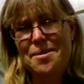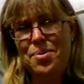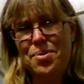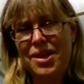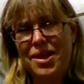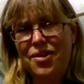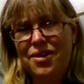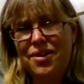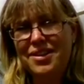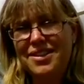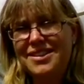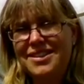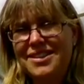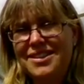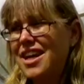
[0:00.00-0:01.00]

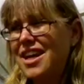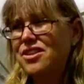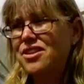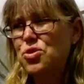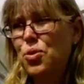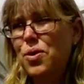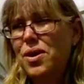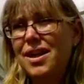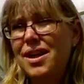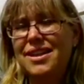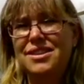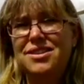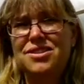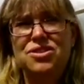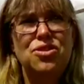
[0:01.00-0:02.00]
because the soil
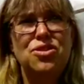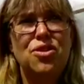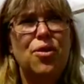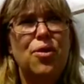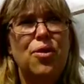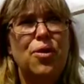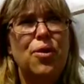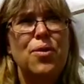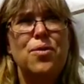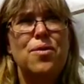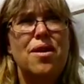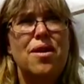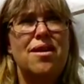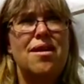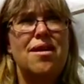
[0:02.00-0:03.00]
is so
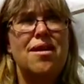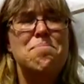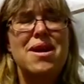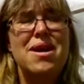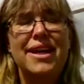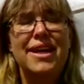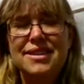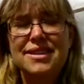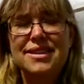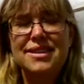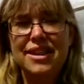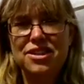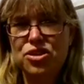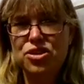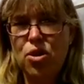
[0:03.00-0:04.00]
amazing. It
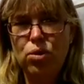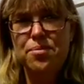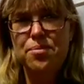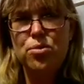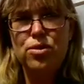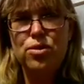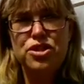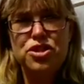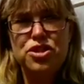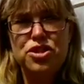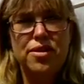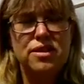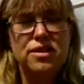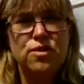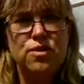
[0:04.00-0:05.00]
just holds that moisture, and
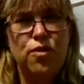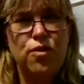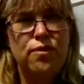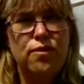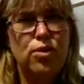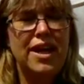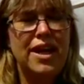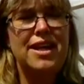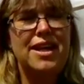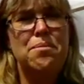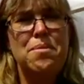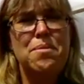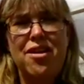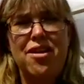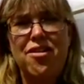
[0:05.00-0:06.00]
it's full of organic
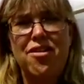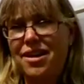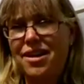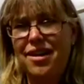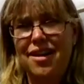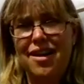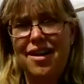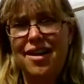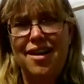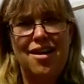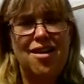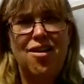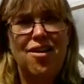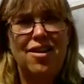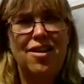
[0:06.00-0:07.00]
matter, and
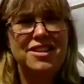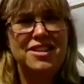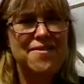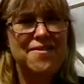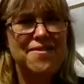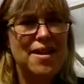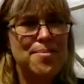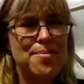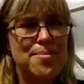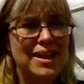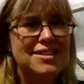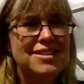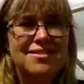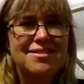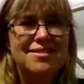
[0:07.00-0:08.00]
I just have
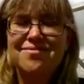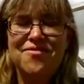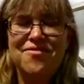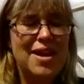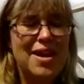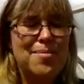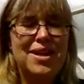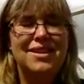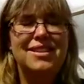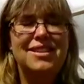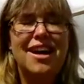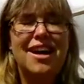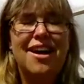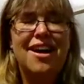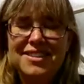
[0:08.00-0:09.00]
fabulous, fabulous
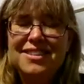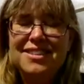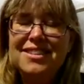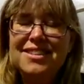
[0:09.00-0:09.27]
harvests.